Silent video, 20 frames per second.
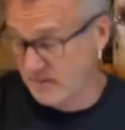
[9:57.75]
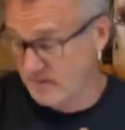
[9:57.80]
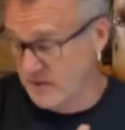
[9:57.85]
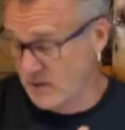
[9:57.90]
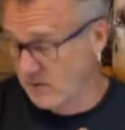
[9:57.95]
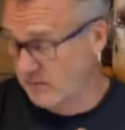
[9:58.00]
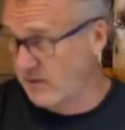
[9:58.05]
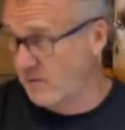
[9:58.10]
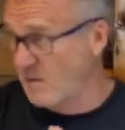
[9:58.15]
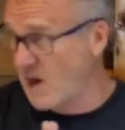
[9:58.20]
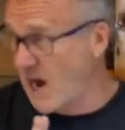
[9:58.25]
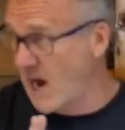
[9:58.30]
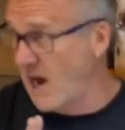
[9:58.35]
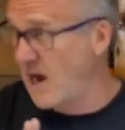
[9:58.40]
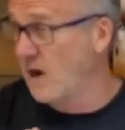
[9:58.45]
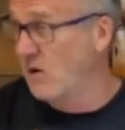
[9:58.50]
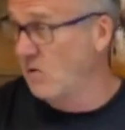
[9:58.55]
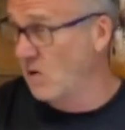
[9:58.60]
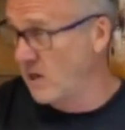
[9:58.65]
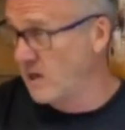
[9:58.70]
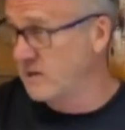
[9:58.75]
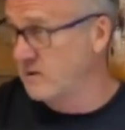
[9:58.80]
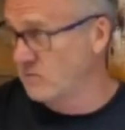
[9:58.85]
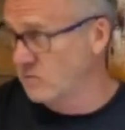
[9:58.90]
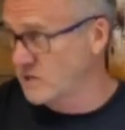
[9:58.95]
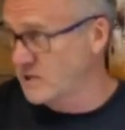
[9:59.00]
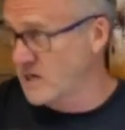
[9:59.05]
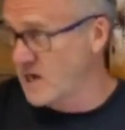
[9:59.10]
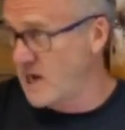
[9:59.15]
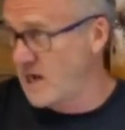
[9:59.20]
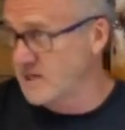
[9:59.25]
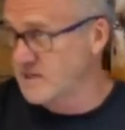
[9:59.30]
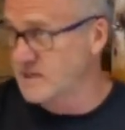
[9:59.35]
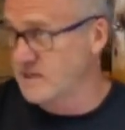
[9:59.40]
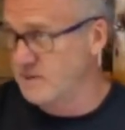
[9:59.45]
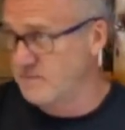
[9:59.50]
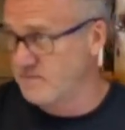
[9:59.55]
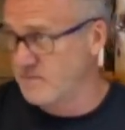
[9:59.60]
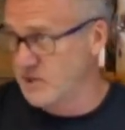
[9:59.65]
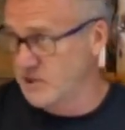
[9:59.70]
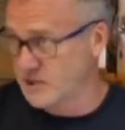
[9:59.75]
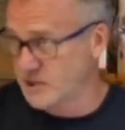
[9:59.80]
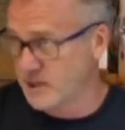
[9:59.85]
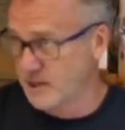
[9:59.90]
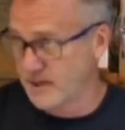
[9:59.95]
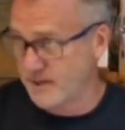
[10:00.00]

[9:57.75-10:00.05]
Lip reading: you know, from Iowa and Wisconsin, Minnesota.